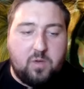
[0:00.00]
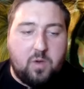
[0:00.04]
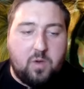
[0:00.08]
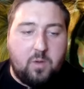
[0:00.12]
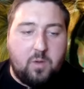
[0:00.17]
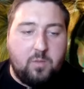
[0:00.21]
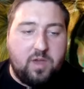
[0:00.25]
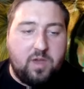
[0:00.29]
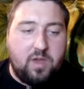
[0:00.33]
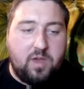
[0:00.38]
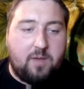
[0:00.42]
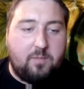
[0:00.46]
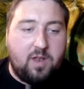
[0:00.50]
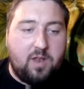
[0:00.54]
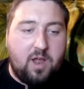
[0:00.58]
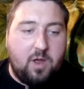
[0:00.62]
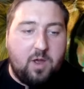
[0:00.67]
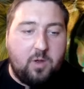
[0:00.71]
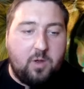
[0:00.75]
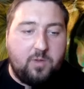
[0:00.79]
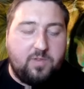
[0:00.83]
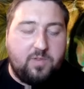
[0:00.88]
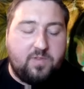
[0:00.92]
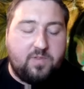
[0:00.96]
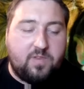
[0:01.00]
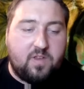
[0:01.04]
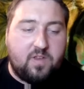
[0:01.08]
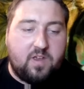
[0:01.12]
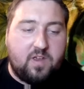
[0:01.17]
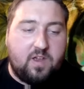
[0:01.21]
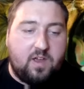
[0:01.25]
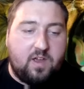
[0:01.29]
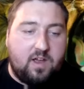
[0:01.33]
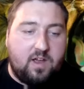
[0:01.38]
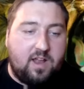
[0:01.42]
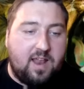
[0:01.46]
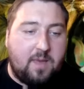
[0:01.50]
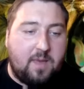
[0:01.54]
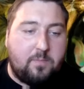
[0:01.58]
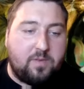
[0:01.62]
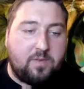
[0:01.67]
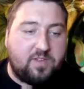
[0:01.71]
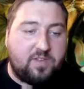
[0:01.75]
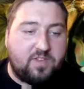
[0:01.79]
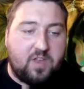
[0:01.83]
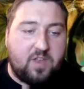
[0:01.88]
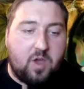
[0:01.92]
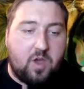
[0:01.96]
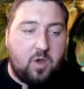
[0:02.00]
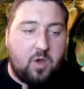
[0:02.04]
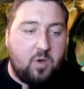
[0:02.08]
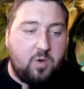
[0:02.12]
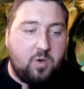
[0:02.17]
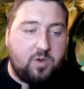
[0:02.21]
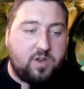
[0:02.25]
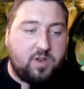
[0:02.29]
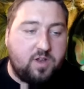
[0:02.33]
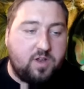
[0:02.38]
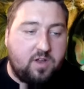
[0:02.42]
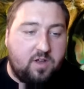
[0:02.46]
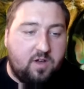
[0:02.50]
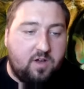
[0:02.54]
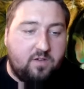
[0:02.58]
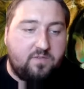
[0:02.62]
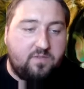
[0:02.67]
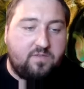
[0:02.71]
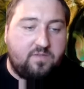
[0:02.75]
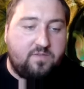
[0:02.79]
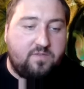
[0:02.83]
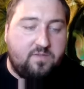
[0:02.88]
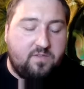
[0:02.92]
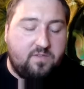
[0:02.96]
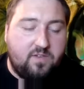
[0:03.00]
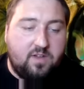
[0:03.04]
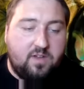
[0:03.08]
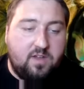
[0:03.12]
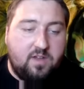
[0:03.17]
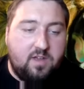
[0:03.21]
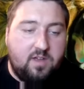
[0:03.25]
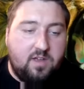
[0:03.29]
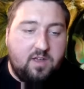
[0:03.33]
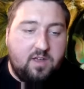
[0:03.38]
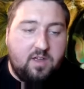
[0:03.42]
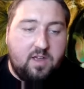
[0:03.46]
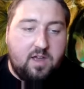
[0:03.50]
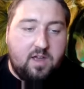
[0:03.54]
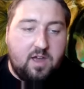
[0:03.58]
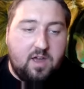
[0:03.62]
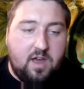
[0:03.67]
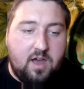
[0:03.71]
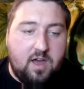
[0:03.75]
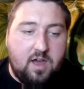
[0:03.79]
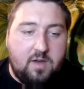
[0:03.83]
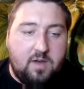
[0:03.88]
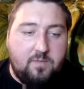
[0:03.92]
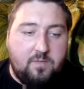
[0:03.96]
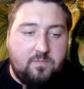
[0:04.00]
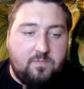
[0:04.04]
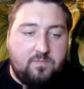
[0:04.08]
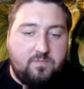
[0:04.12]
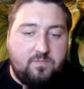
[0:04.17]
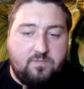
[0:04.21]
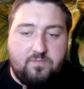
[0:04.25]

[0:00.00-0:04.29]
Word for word: when we upload an episode of um,